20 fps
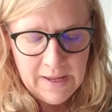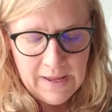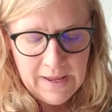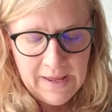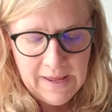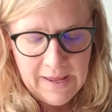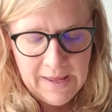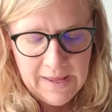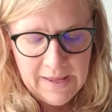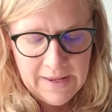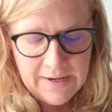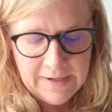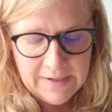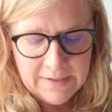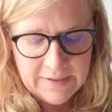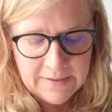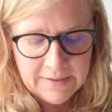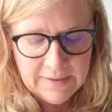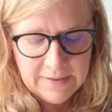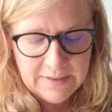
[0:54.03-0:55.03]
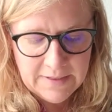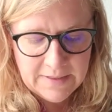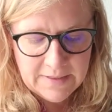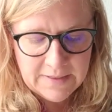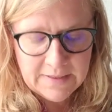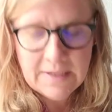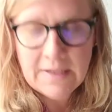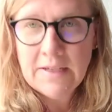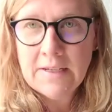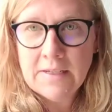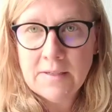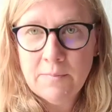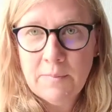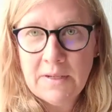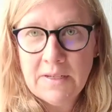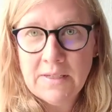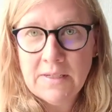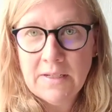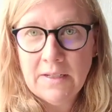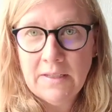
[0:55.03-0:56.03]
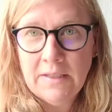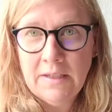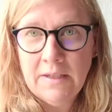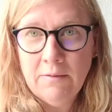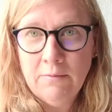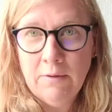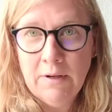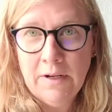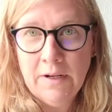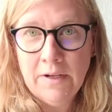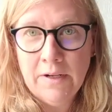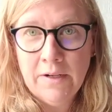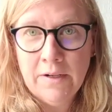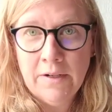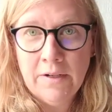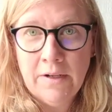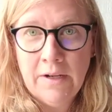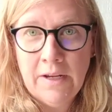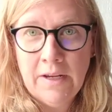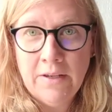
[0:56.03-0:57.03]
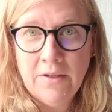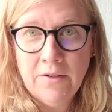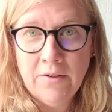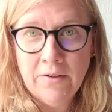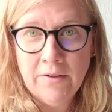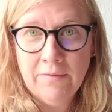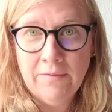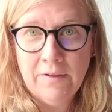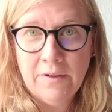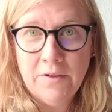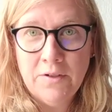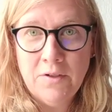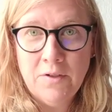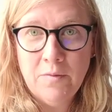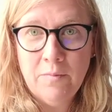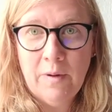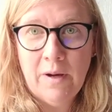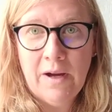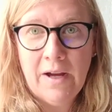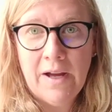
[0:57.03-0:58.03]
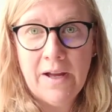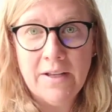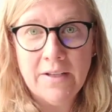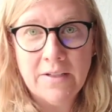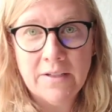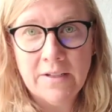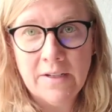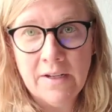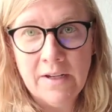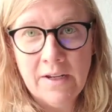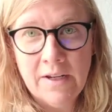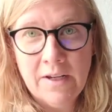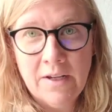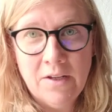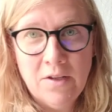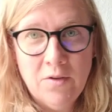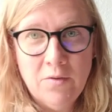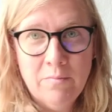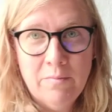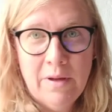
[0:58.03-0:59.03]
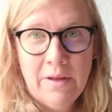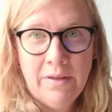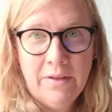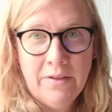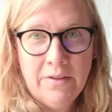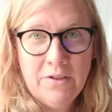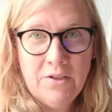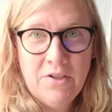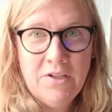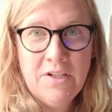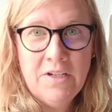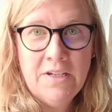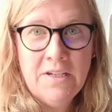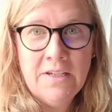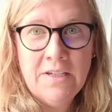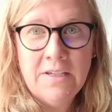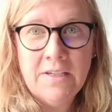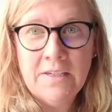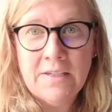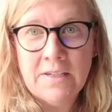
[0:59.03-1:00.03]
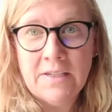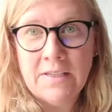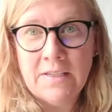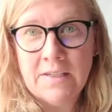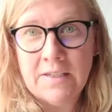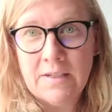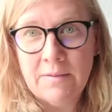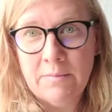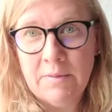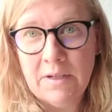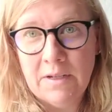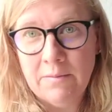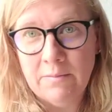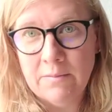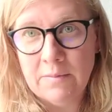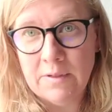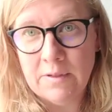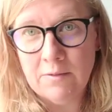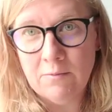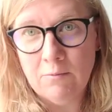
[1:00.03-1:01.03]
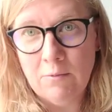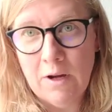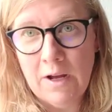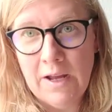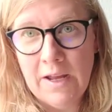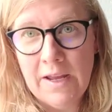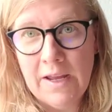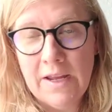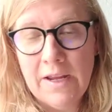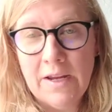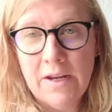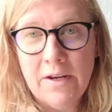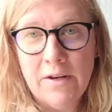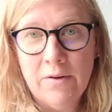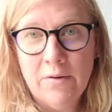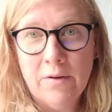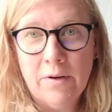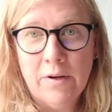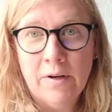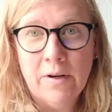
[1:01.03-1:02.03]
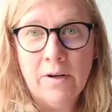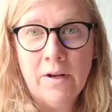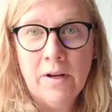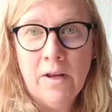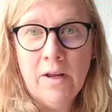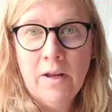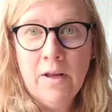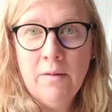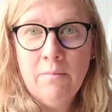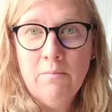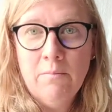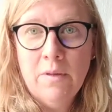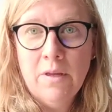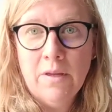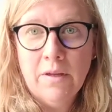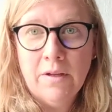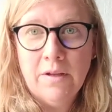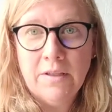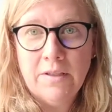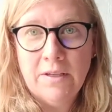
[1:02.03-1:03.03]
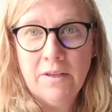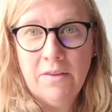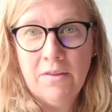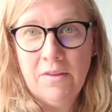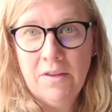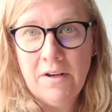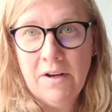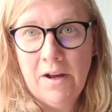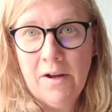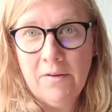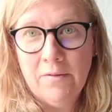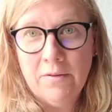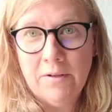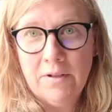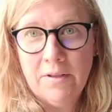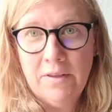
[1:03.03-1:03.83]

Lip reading: and this is basically where in your fondue pot you melt cheese and sometimes wine or milk to thin out